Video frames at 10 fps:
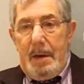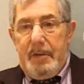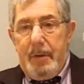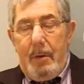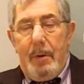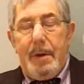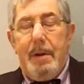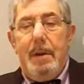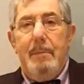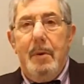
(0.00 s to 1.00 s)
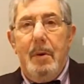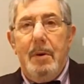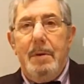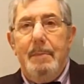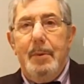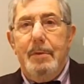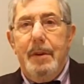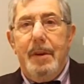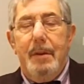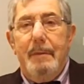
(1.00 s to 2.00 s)
Historically, my
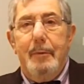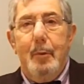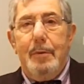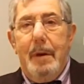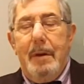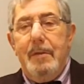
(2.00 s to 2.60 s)
particular forte